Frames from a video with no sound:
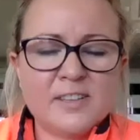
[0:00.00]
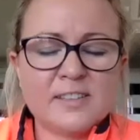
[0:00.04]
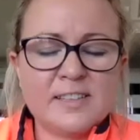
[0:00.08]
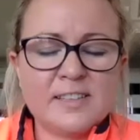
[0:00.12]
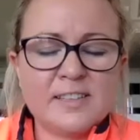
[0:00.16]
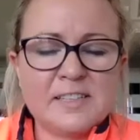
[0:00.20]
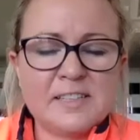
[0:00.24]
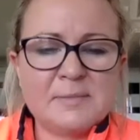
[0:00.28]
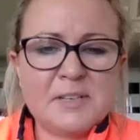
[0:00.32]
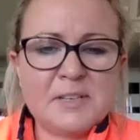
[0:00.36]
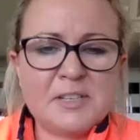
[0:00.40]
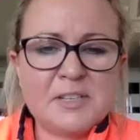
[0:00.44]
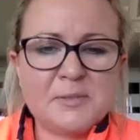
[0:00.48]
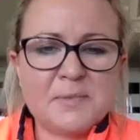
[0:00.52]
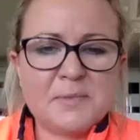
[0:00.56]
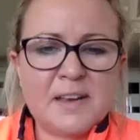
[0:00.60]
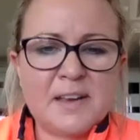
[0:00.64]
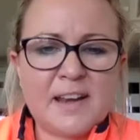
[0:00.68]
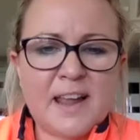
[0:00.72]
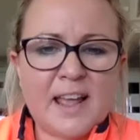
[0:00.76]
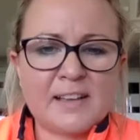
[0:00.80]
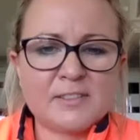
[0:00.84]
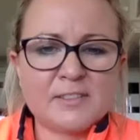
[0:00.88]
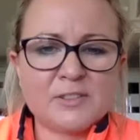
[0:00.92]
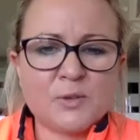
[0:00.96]
leads me to my
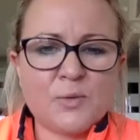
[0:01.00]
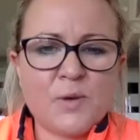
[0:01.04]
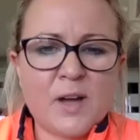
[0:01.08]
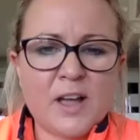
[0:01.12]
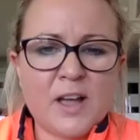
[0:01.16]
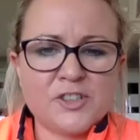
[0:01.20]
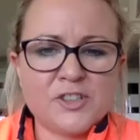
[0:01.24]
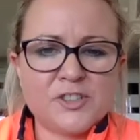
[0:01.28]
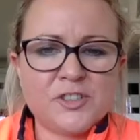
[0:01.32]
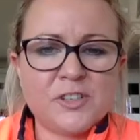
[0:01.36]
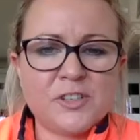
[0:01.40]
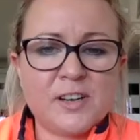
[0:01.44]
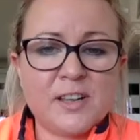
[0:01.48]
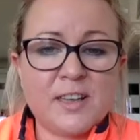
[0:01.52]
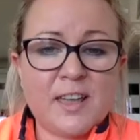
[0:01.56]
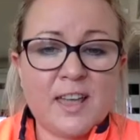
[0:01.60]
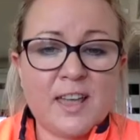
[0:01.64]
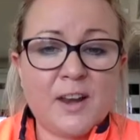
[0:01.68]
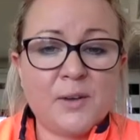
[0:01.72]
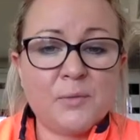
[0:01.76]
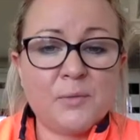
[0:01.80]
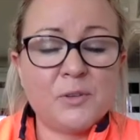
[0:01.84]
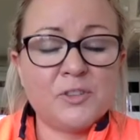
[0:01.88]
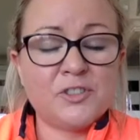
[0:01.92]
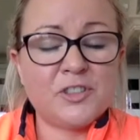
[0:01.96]
next question
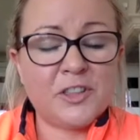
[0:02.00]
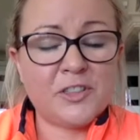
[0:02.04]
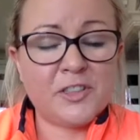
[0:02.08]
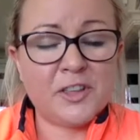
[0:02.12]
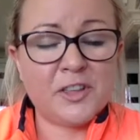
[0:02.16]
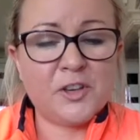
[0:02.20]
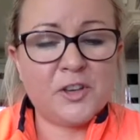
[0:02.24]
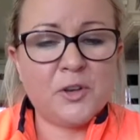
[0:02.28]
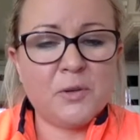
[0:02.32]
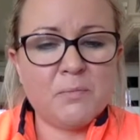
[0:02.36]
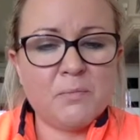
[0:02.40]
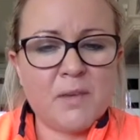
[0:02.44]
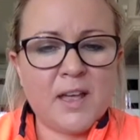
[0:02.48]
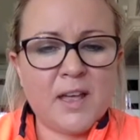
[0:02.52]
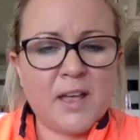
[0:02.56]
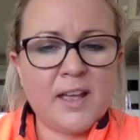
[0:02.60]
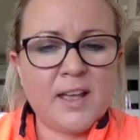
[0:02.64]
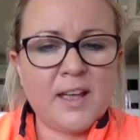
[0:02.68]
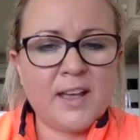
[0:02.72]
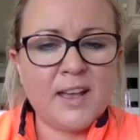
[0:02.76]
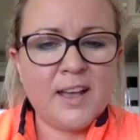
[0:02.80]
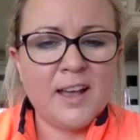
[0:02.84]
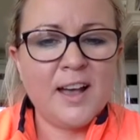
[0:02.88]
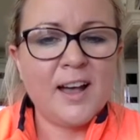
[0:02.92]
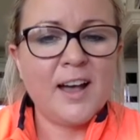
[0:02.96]
again, which I think you
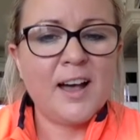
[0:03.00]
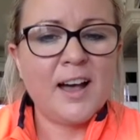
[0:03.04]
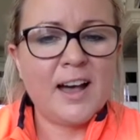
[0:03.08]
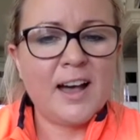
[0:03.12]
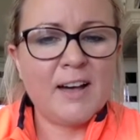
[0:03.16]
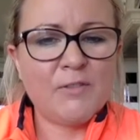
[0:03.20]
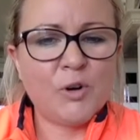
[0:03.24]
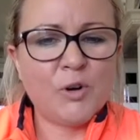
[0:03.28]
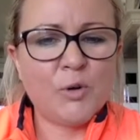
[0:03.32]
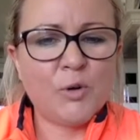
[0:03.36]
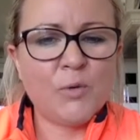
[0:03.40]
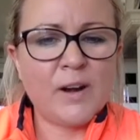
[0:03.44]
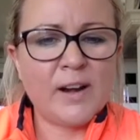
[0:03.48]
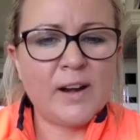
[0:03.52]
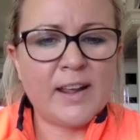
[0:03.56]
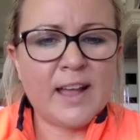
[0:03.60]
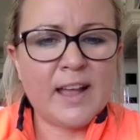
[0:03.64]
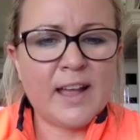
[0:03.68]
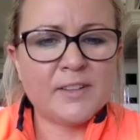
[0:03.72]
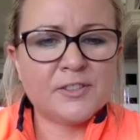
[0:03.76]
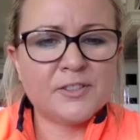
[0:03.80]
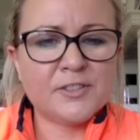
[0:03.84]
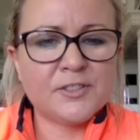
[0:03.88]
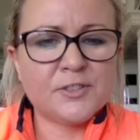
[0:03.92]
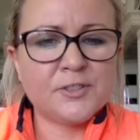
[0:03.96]
may have already
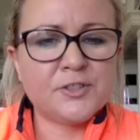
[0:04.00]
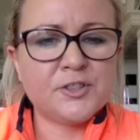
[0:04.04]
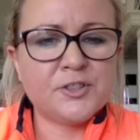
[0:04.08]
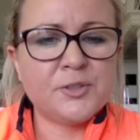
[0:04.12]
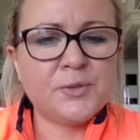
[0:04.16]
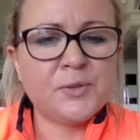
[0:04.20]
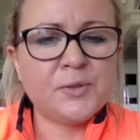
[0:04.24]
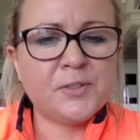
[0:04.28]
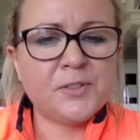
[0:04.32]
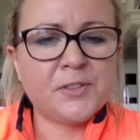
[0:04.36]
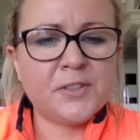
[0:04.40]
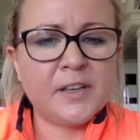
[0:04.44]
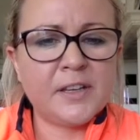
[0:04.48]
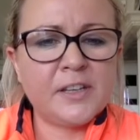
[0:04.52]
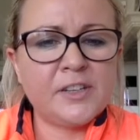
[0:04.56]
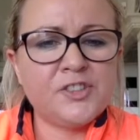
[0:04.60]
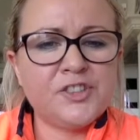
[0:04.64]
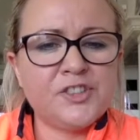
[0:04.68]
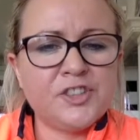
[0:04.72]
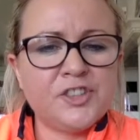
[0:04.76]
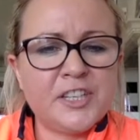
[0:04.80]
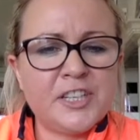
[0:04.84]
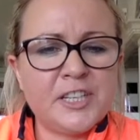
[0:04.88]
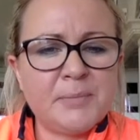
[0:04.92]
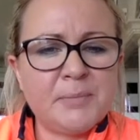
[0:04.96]
answered. Do you think
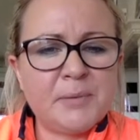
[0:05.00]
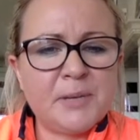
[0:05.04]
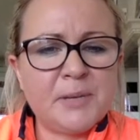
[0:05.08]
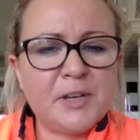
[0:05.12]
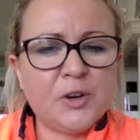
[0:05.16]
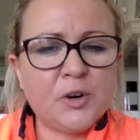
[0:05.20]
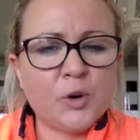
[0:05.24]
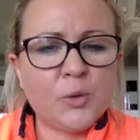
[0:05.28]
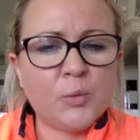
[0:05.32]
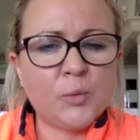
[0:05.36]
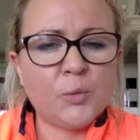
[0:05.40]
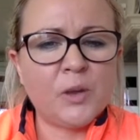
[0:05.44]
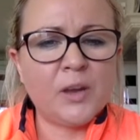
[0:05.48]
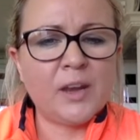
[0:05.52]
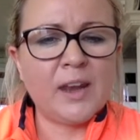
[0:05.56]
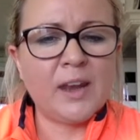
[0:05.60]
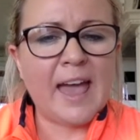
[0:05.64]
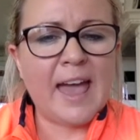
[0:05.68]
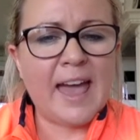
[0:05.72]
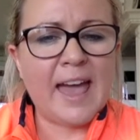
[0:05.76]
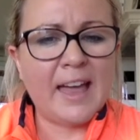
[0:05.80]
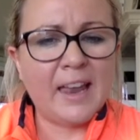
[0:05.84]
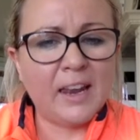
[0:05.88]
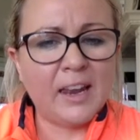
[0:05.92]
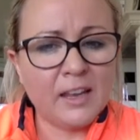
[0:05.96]
GDPR will
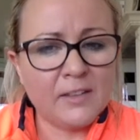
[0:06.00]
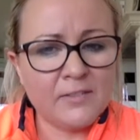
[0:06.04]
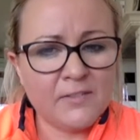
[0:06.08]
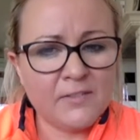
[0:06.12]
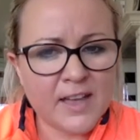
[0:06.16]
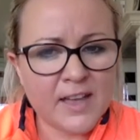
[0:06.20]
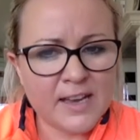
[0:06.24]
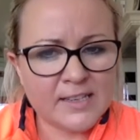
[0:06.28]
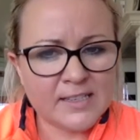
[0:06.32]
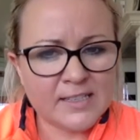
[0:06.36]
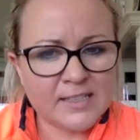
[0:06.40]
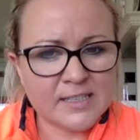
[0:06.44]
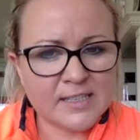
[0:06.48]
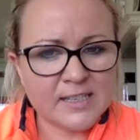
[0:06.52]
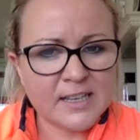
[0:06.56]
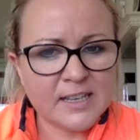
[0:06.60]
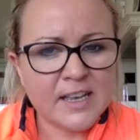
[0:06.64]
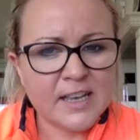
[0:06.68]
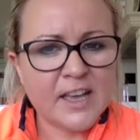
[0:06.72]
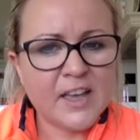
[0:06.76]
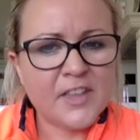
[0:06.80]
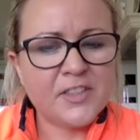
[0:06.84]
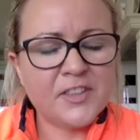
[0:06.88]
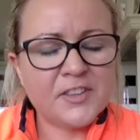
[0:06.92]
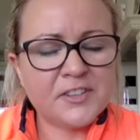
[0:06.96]
elevate
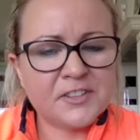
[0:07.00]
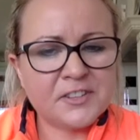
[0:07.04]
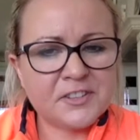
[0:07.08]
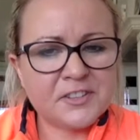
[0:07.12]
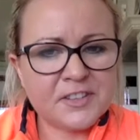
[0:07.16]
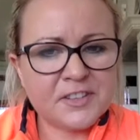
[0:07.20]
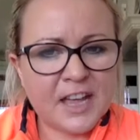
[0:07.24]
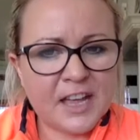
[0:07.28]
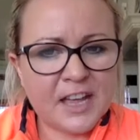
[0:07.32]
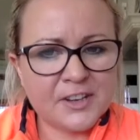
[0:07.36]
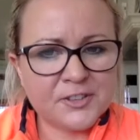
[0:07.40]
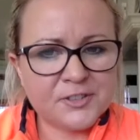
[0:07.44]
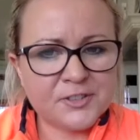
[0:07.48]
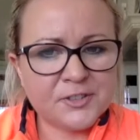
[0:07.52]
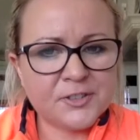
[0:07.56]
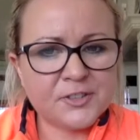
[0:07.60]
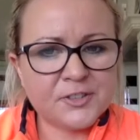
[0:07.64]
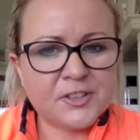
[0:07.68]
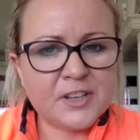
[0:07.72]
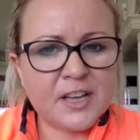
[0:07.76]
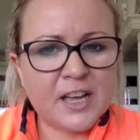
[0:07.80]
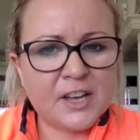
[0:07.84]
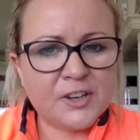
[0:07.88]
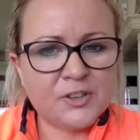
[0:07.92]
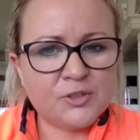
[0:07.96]
the
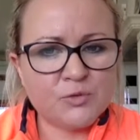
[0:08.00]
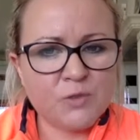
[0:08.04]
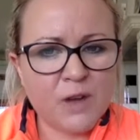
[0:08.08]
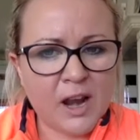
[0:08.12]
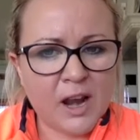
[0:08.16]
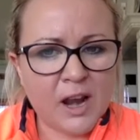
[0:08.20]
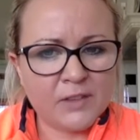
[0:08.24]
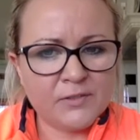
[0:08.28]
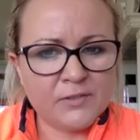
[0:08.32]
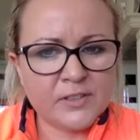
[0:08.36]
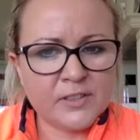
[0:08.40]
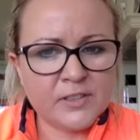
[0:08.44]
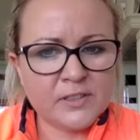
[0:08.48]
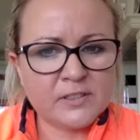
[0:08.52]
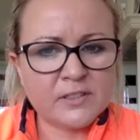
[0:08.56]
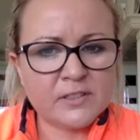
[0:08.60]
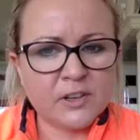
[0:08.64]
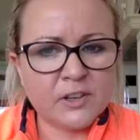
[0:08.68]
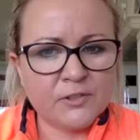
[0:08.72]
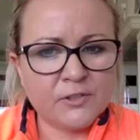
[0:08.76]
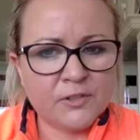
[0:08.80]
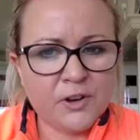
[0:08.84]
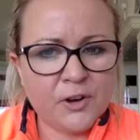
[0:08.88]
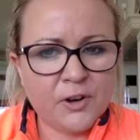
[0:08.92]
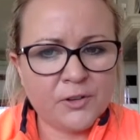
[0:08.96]
standard and relevance
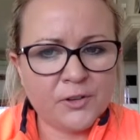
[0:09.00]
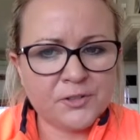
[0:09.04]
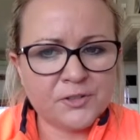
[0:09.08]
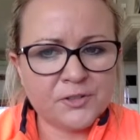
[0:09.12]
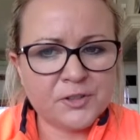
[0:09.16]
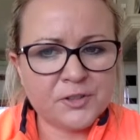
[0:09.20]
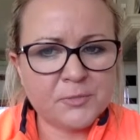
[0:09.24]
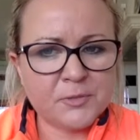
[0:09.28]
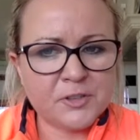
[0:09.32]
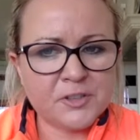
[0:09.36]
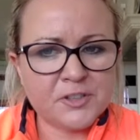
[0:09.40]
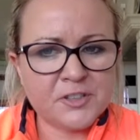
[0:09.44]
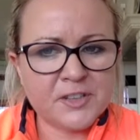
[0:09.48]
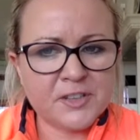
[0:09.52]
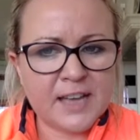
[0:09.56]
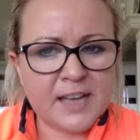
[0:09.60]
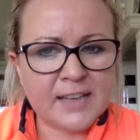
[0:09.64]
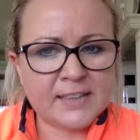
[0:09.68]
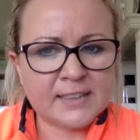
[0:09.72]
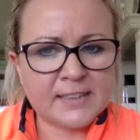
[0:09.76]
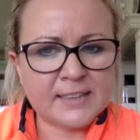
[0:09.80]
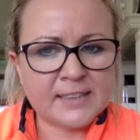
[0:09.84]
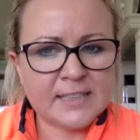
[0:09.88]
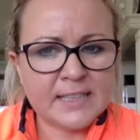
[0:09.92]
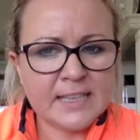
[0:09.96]
of customer
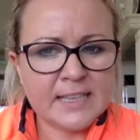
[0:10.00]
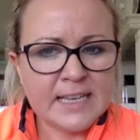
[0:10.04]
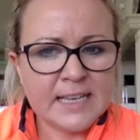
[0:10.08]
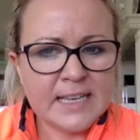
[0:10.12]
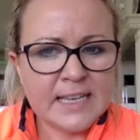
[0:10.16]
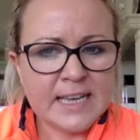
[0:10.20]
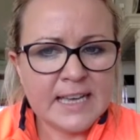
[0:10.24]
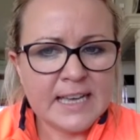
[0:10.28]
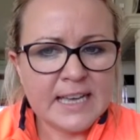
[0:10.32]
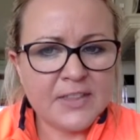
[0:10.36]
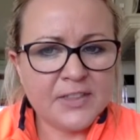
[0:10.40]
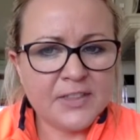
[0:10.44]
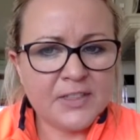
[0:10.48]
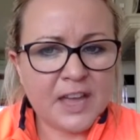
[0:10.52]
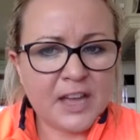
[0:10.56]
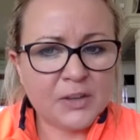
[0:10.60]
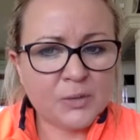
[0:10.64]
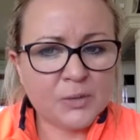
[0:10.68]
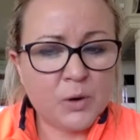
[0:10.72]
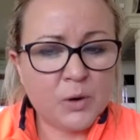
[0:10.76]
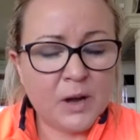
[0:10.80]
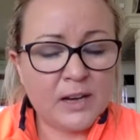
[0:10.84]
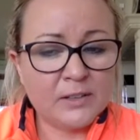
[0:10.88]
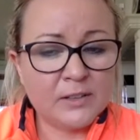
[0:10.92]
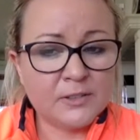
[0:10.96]
data, in that
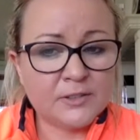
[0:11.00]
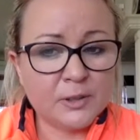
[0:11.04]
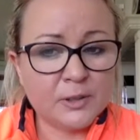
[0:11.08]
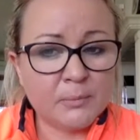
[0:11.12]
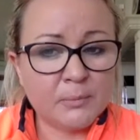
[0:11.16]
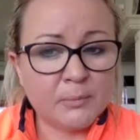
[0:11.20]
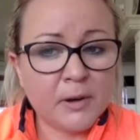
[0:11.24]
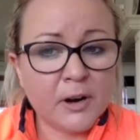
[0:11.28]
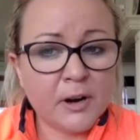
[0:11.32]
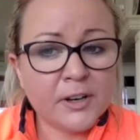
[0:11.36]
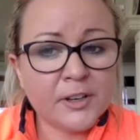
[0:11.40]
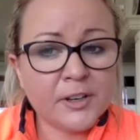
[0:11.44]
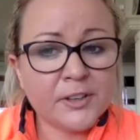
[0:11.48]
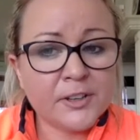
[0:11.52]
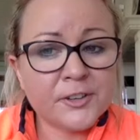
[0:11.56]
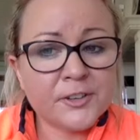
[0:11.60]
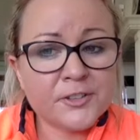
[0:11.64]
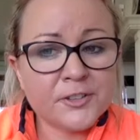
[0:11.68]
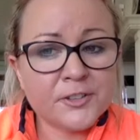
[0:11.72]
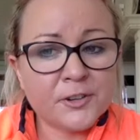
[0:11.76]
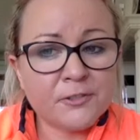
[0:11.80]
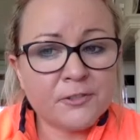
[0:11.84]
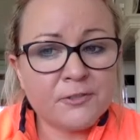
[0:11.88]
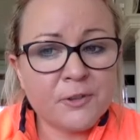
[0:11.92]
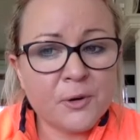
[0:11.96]
while some marketers
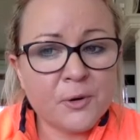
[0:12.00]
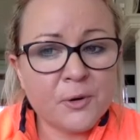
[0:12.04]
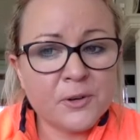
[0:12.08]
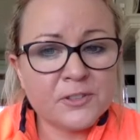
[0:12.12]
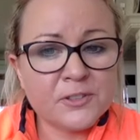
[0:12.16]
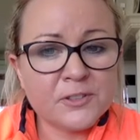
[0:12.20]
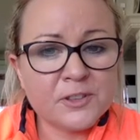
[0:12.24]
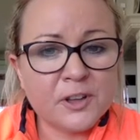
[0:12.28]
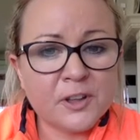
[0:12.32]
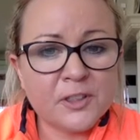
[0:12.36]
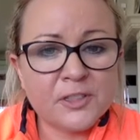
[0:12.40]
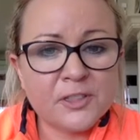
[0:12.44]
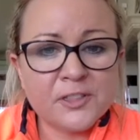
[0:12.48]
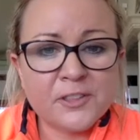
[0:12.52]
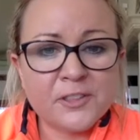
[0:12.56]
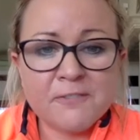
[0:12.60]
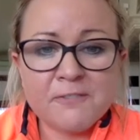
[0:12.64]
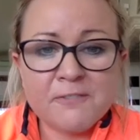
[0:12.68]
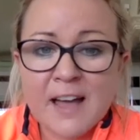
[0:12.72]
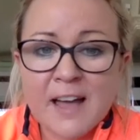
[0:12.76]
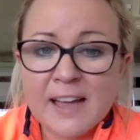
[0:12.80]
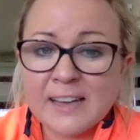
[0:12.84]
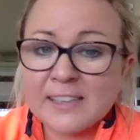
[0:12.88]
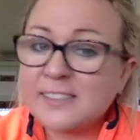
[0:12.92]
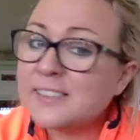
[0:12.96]
are focused on the
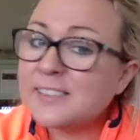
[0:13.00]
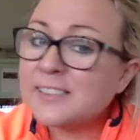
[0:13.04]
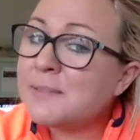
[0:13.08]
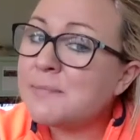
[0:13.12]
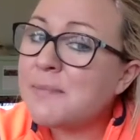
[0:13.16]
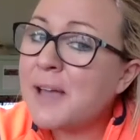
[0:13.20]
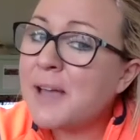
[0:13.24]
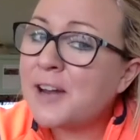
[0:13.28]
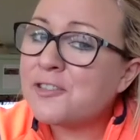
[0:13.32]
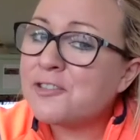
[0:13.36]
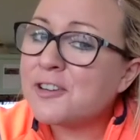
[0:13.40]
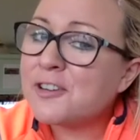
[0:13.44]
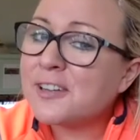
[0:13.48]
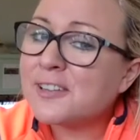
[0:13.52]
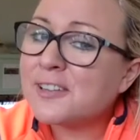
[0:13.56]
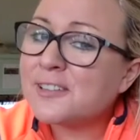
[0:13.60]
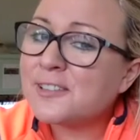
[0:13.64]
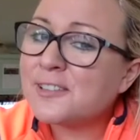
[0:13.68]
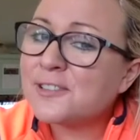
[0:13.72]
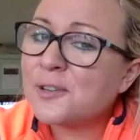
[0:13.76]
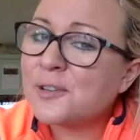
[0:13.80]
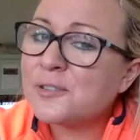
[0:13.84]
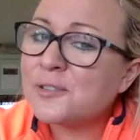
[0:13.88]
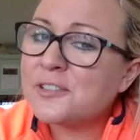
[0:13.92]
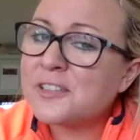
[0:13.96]
vanity metrics
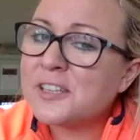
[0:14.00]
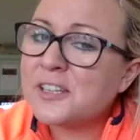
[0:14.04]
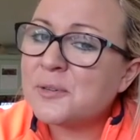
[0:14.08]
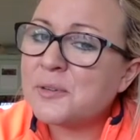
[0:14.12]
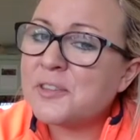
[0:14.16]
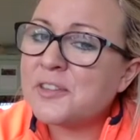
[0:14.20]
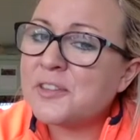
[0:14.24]
associated with